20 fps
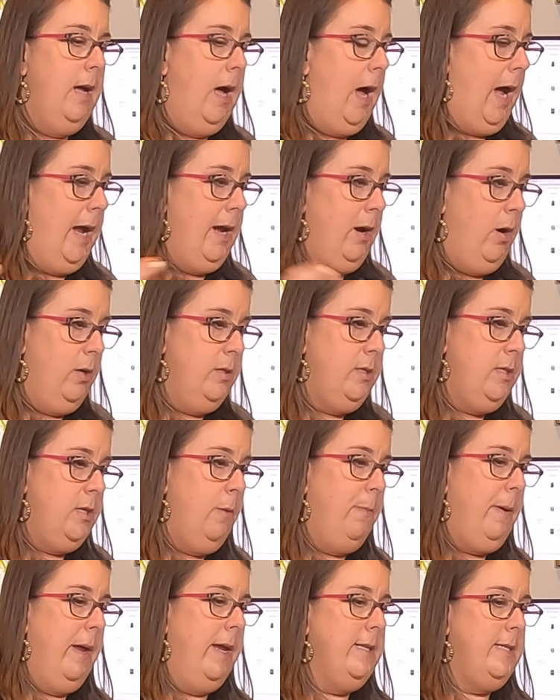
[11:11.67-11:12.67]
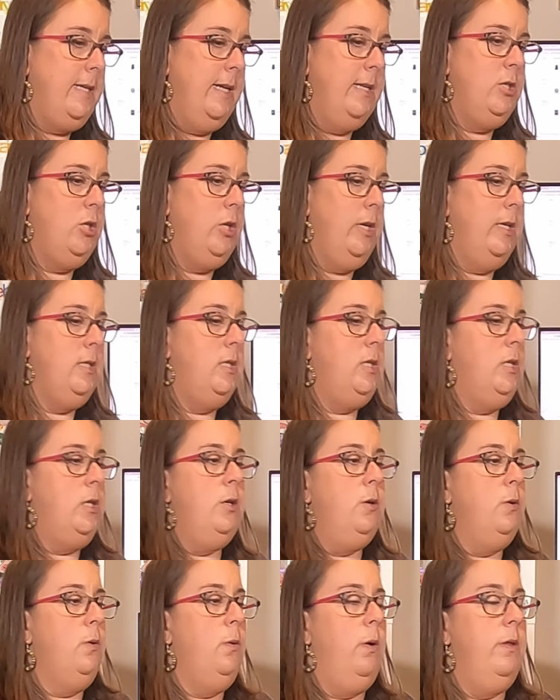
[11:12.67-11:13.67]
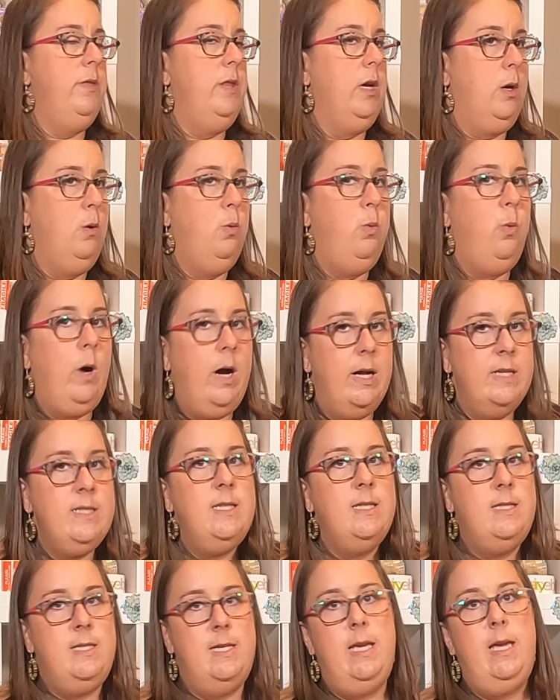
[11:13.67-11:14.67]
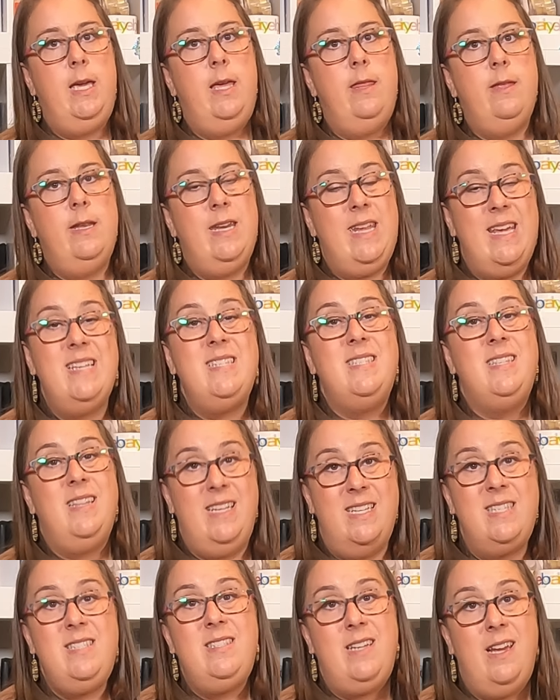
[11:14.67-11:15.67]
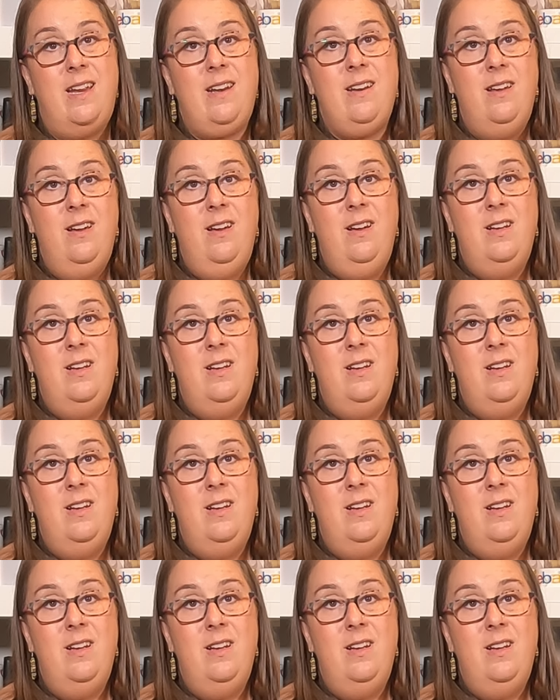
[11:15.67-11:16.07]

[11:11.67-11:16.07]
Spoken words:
I also pay attention to the quantity that is listed.